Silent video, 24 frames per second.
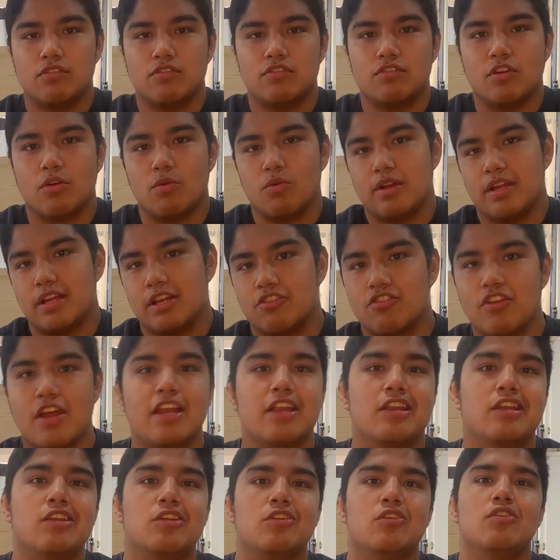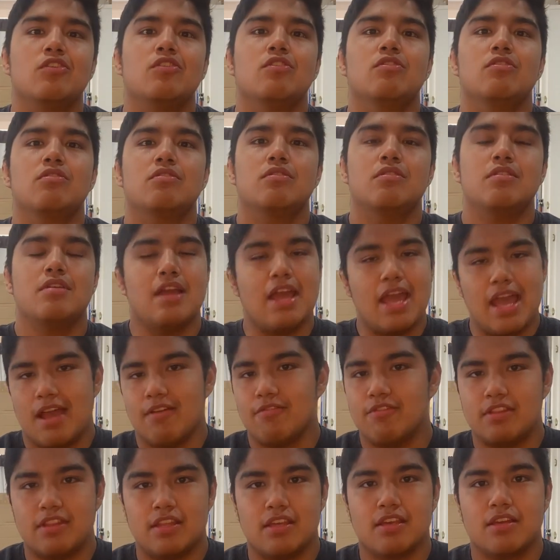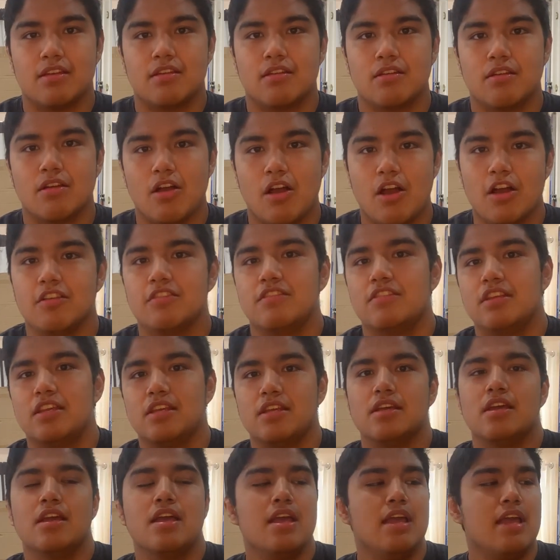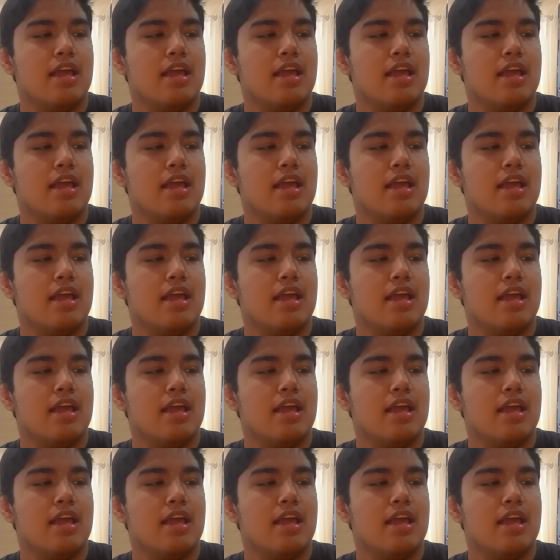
So we're going to try to do everything RC.